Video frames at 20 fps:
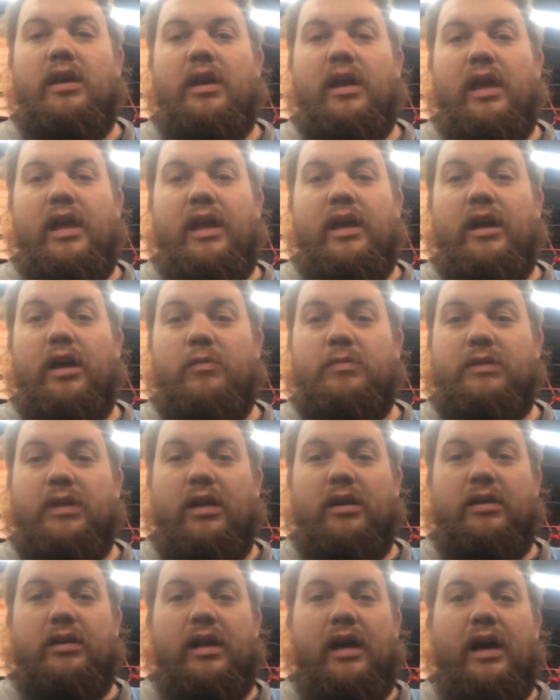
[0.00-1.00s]
It helps out
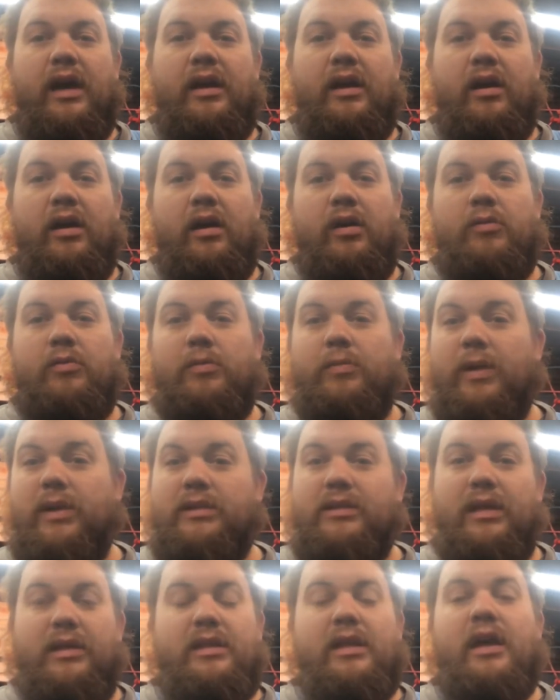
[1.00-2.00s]
a lot. We're about
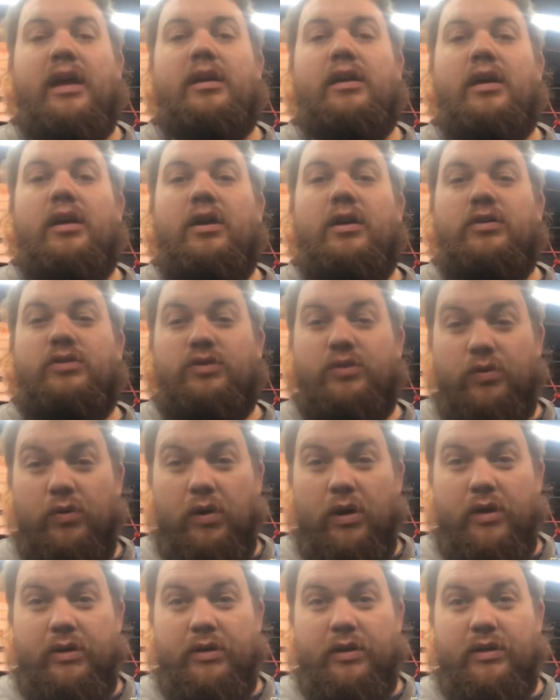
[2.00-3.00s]
to hit that
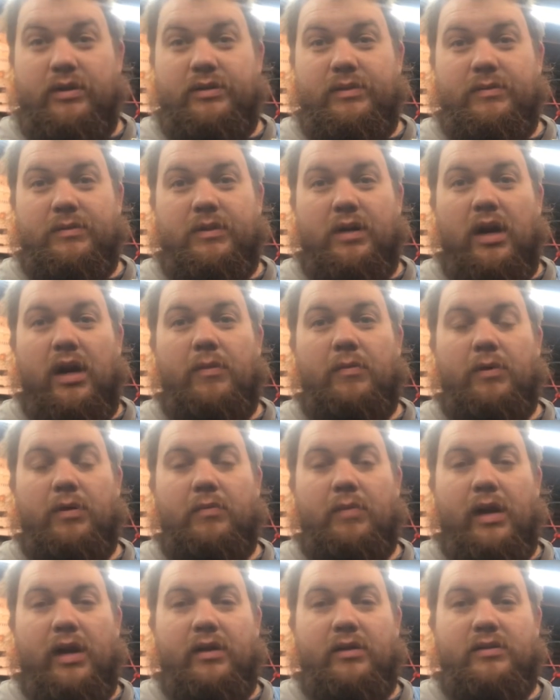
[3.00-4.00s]
200 subscriber
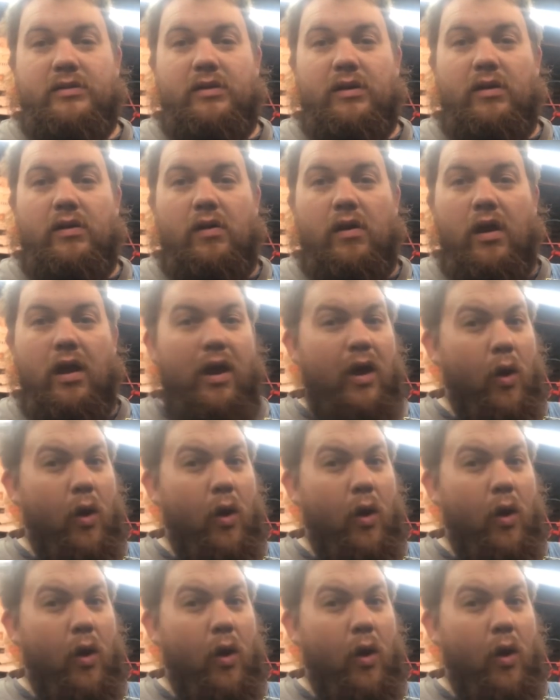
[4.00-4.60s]
milestone.